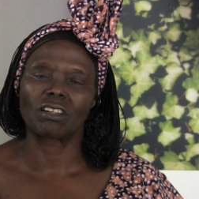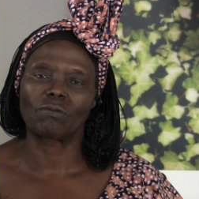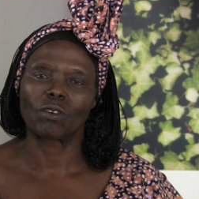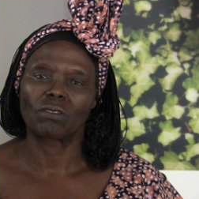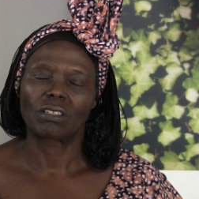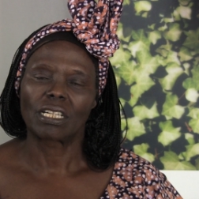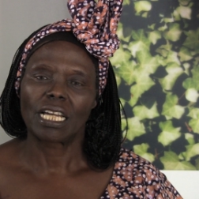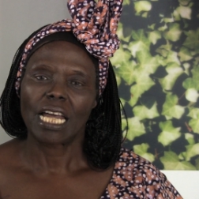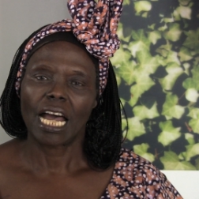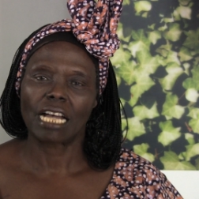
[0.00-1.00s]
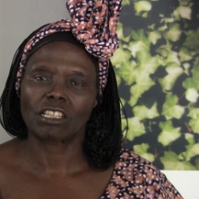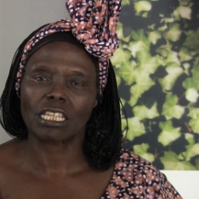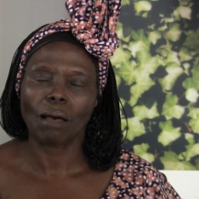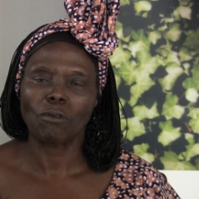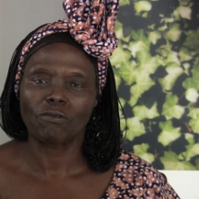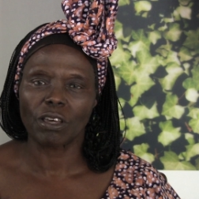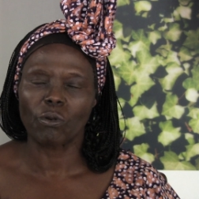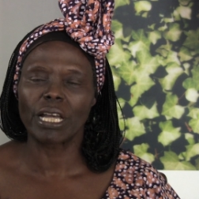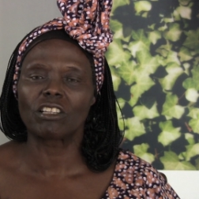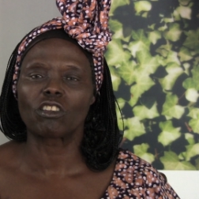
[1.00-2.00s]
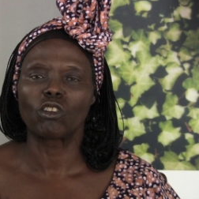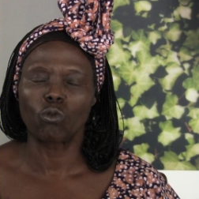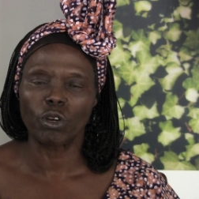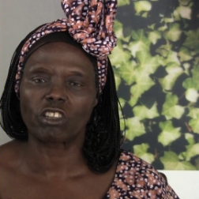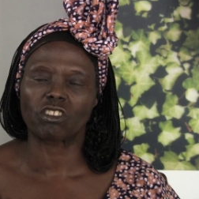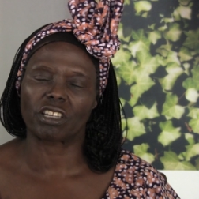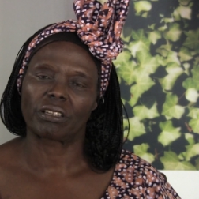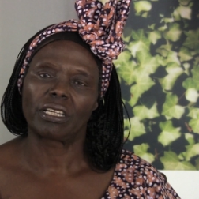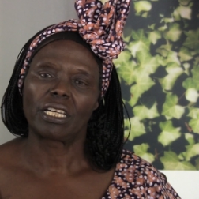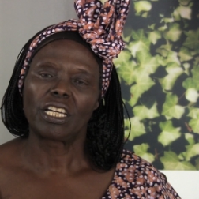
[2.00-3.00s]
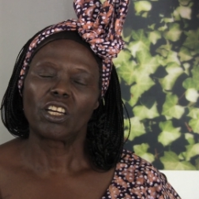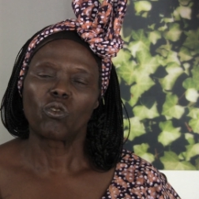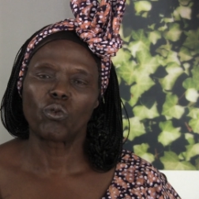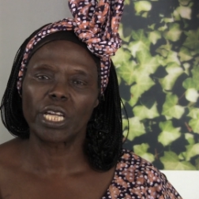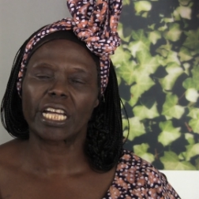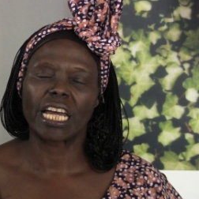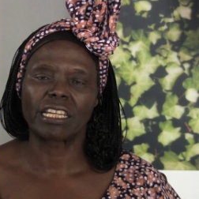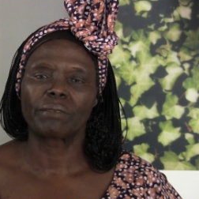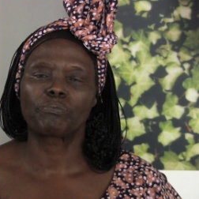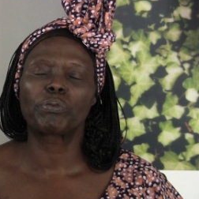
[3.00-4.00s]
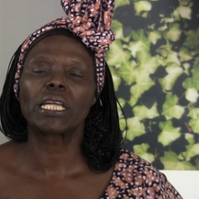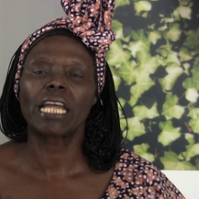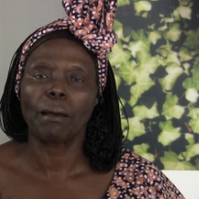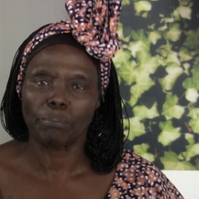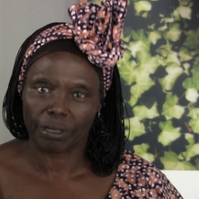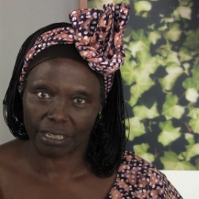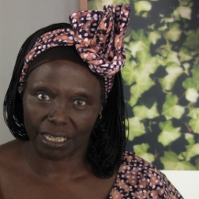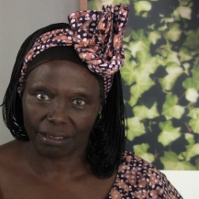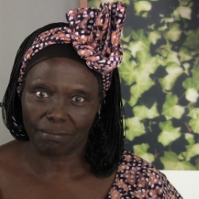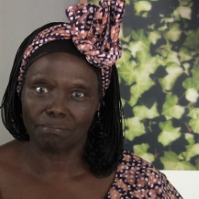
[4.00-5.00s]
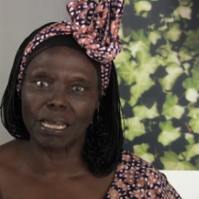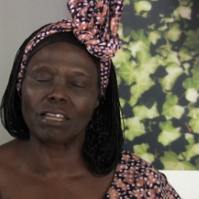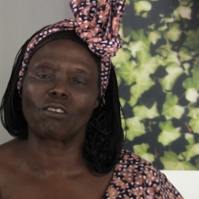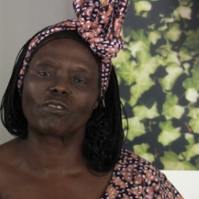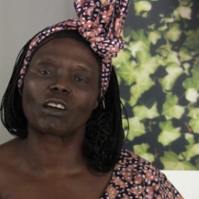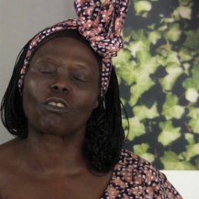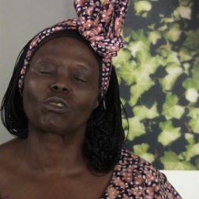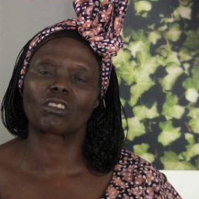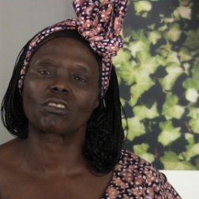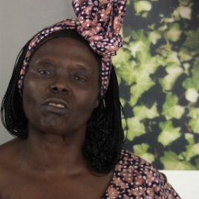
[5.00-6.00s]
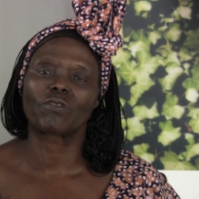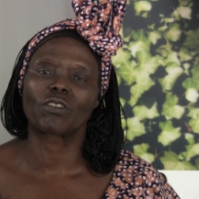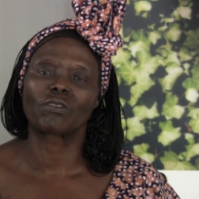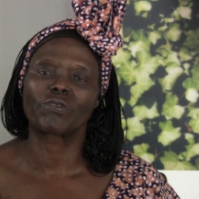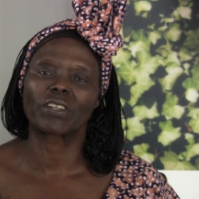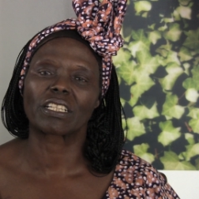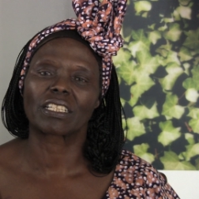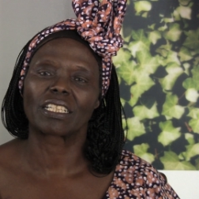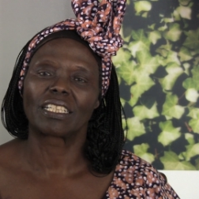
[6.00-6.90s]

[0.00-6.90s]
level, as some of the ways in which we can preempt many of the causes of conflict.